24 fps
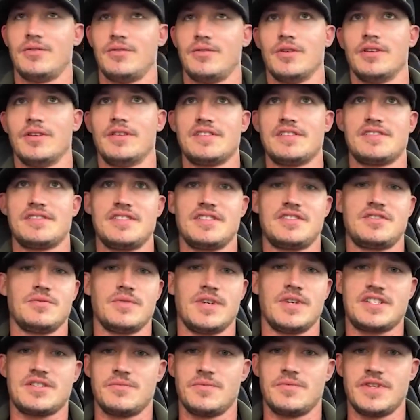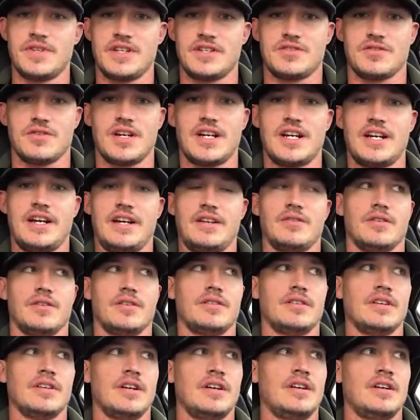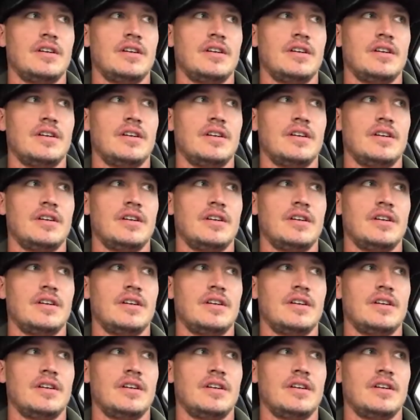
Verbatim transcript: or this situation with a trade or